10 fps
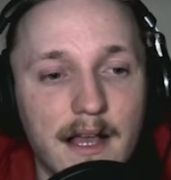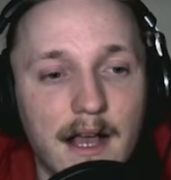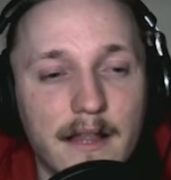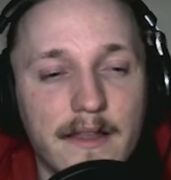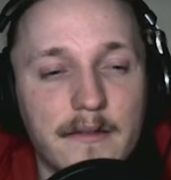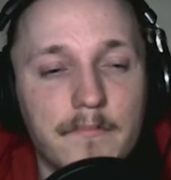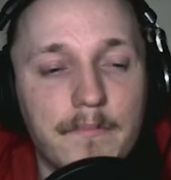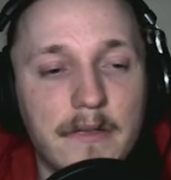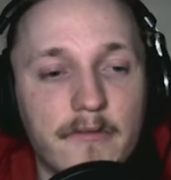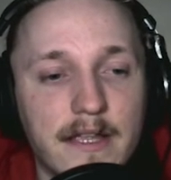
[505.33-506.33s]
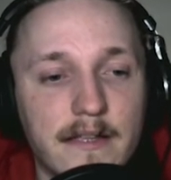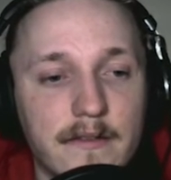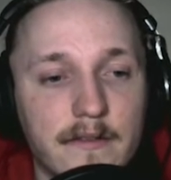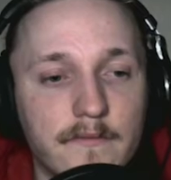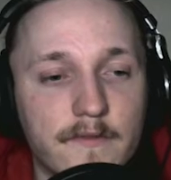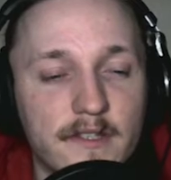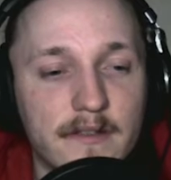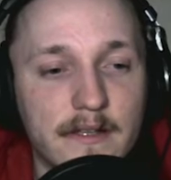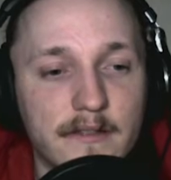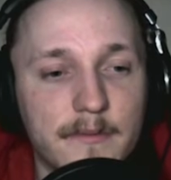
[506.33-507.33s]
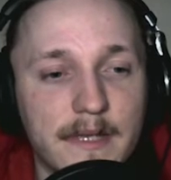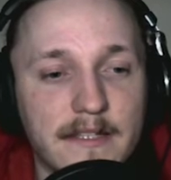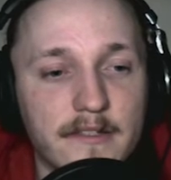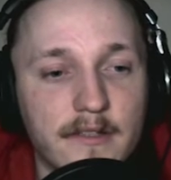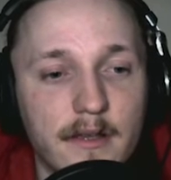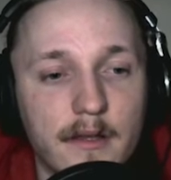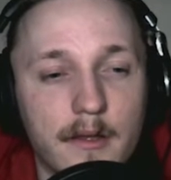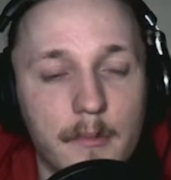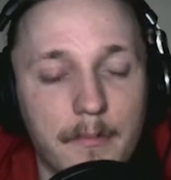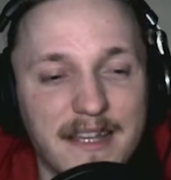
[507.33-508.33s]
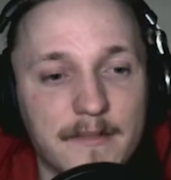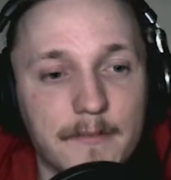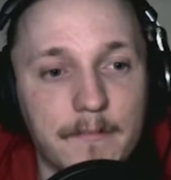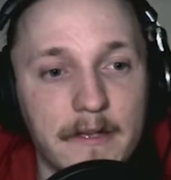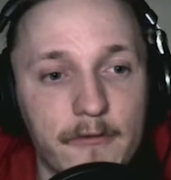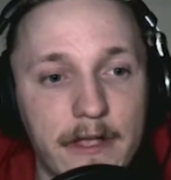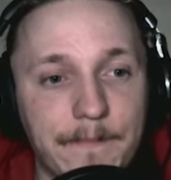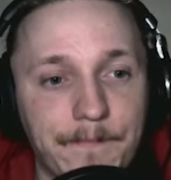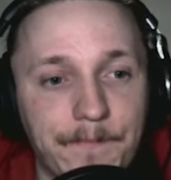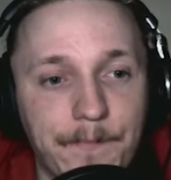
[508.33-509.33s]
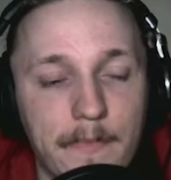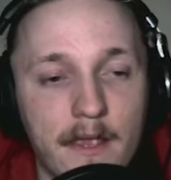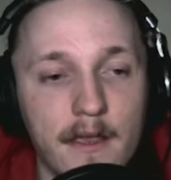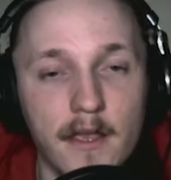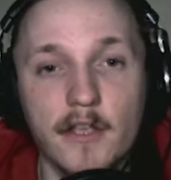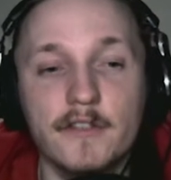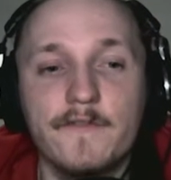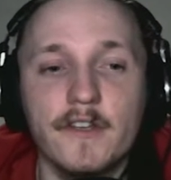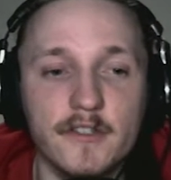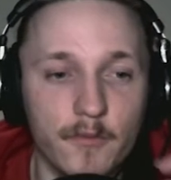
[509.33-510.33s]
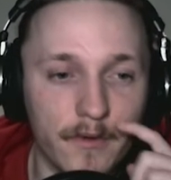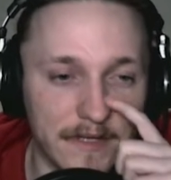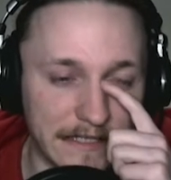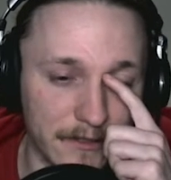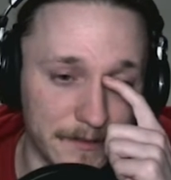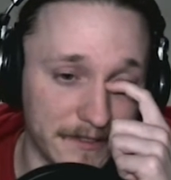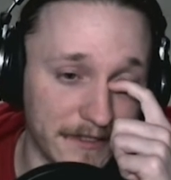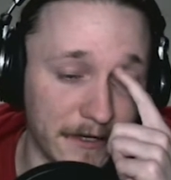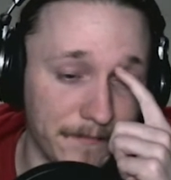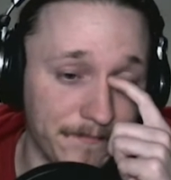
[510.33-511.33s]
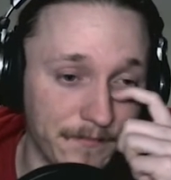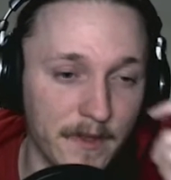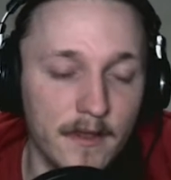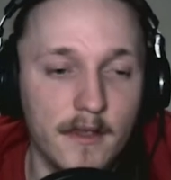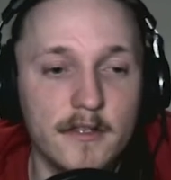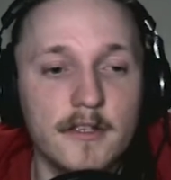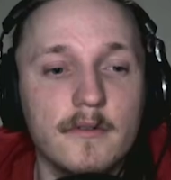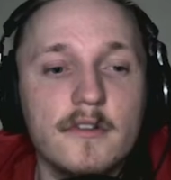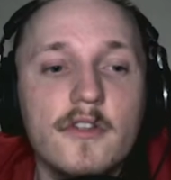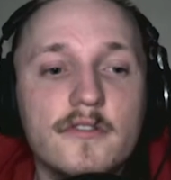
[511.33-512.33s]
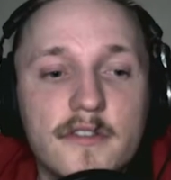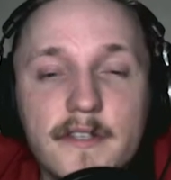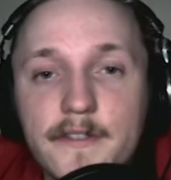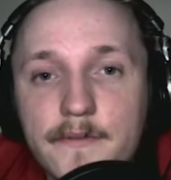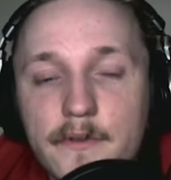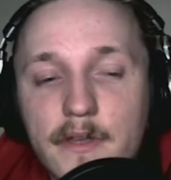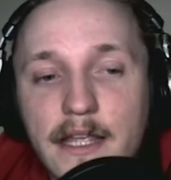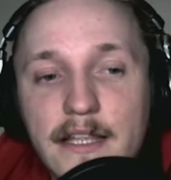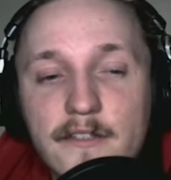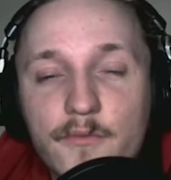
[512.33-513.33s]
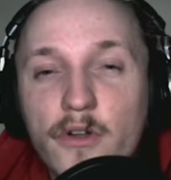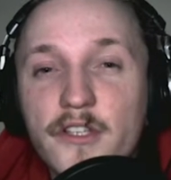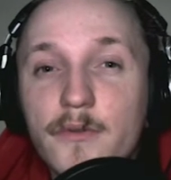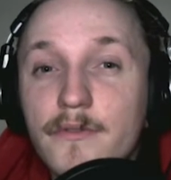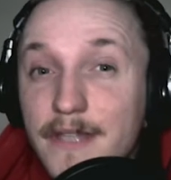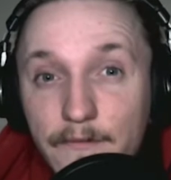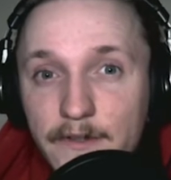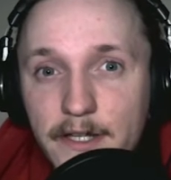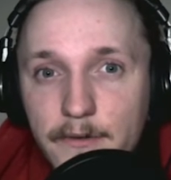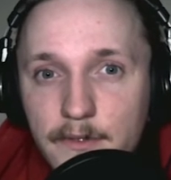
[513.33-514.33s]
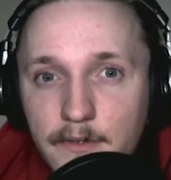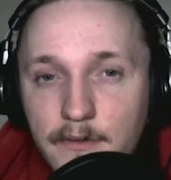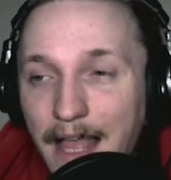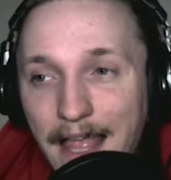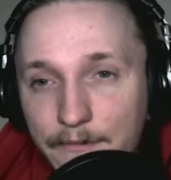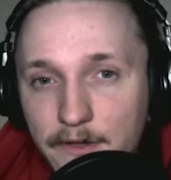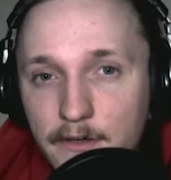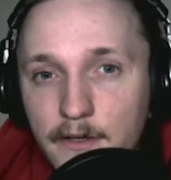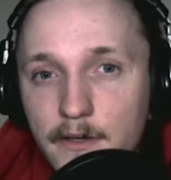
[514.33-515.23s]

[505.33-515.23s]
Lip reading: and then bitrate, and in some cases, maximum bitrate. So first, what these options are. So lossless is one you'll never use, ever,